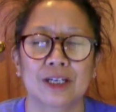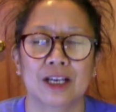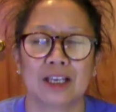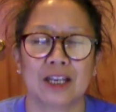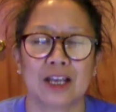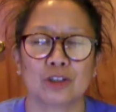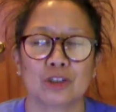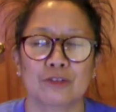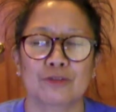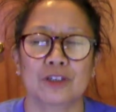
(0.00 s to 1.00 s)
I can
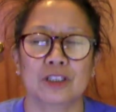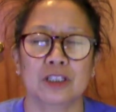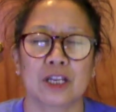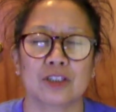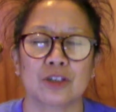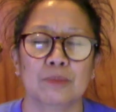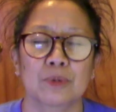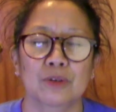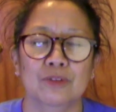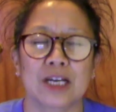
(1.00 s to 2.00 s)
actually feel it as it
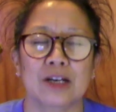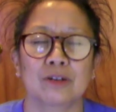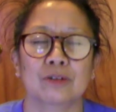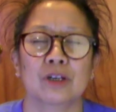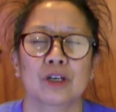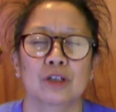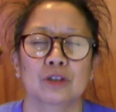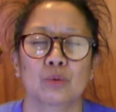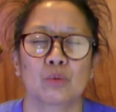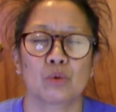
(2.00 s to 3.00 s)
moved down
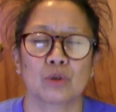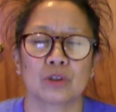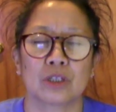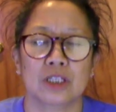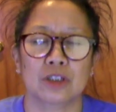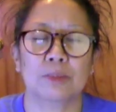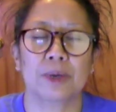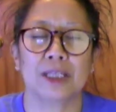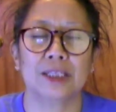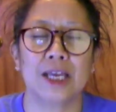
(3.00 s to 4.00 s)
toward into
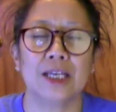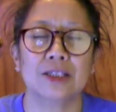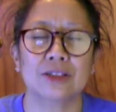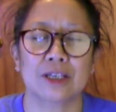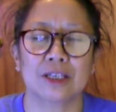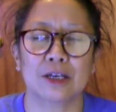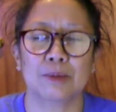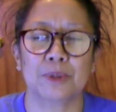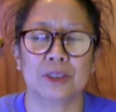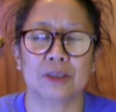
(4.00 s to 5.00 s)
my legs and
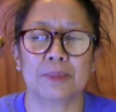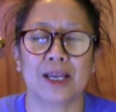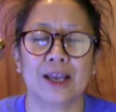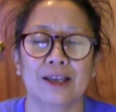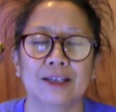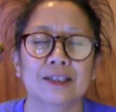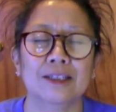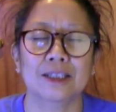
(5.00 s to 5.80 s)
up into my head.